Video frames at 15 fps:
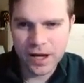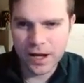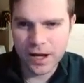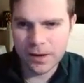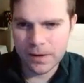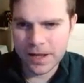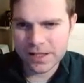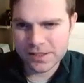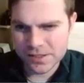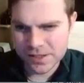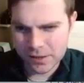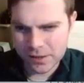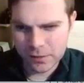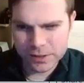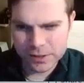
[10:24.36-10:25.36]
Answer
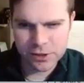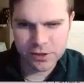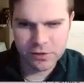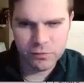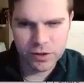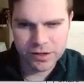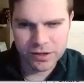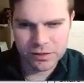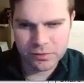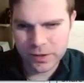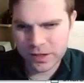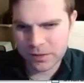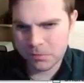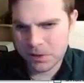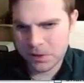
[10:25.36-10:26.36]
that question in 1 to
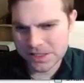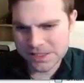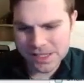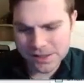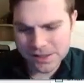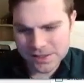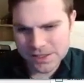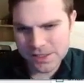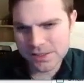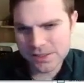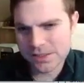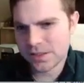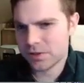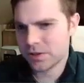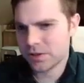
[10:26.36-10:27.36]
3 complete
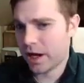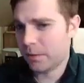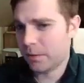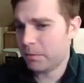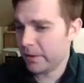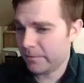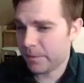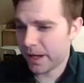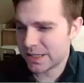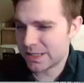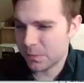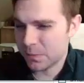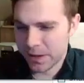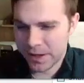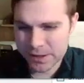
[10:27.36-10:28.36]
sentences. There's a couple of
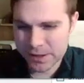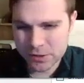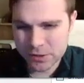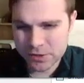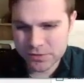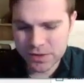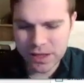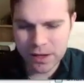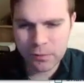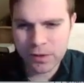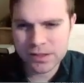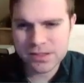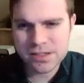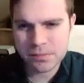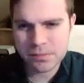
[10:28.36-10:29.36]
possible answers for that
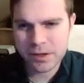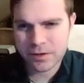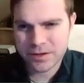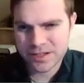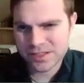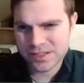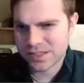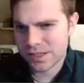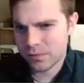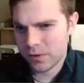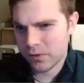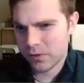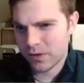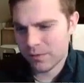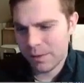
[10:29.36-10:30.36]
one, so I'm curious to see what
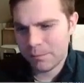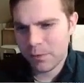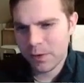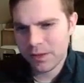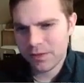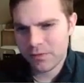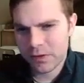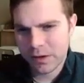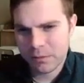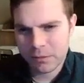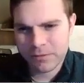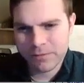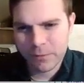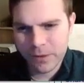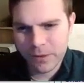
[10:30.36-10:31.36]
you come up with for
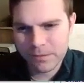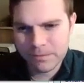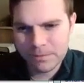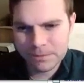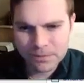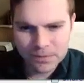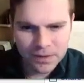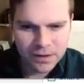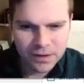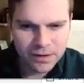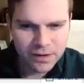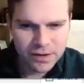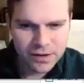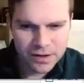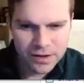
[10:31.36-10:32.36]
number 4.
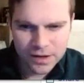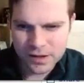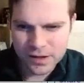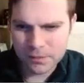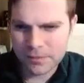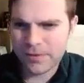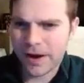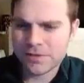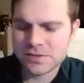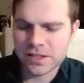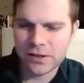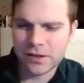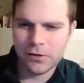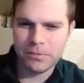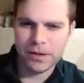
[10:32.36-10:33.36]
Number 5 is
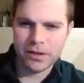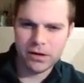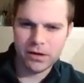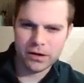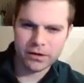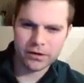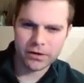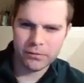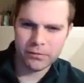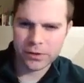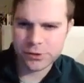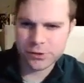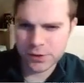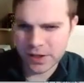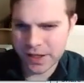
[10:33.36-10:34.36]
a little bit longer. I
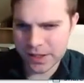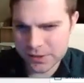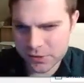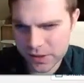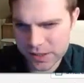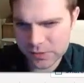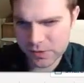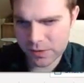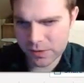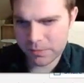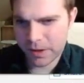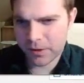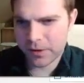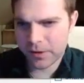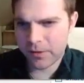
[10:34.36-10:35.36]
want you to answer this with a
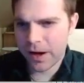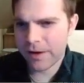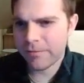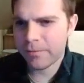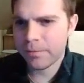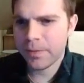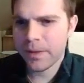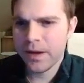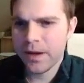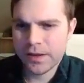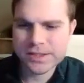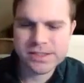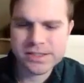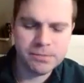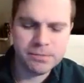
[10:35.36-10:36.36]
paragraph.
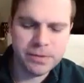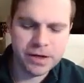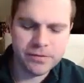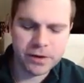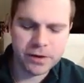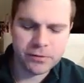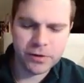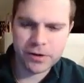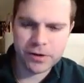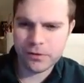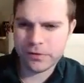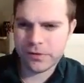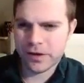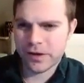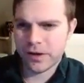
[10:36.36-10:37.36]
This is a bit of a
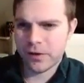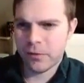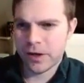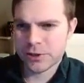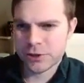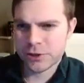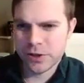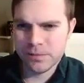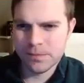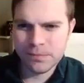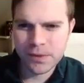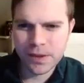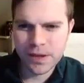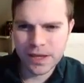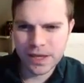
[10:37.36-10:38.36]
critical thinking question.
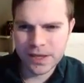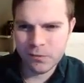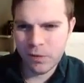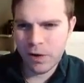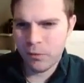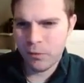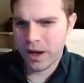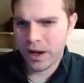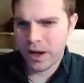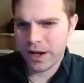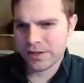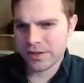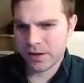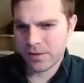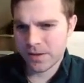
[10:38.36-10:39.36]
In what way
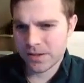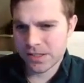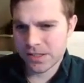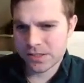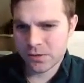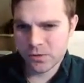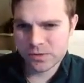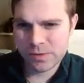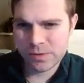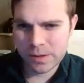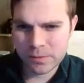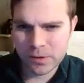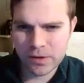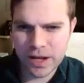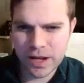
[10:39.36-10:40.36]
did Douglass's
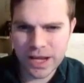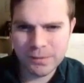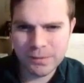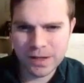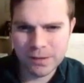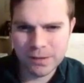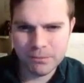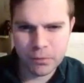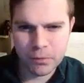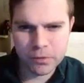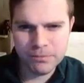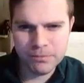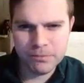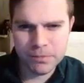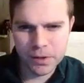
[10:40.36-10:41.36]
newspaper aim an
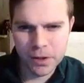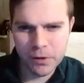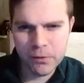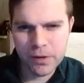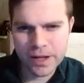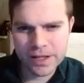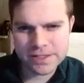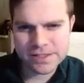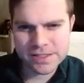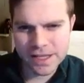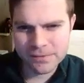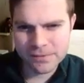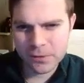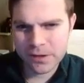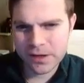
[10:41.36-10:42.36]
important blow at
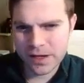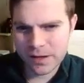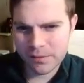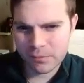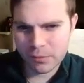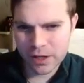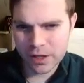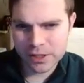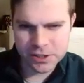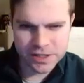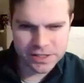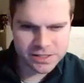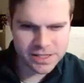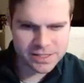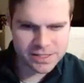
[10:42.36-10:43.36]
slavery and
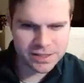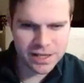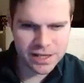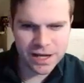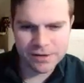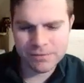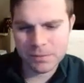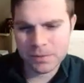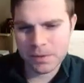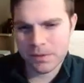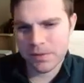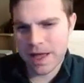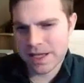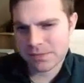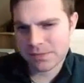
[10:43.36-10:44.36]
prejudice? That's a line from the
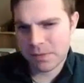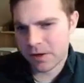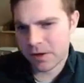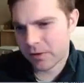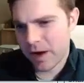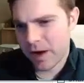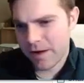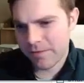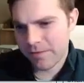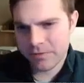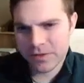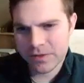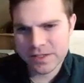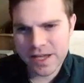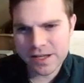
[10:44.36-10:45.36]
last paragraph
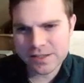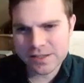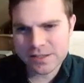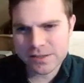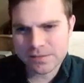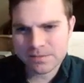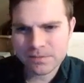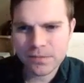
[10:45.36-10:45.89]
of the text.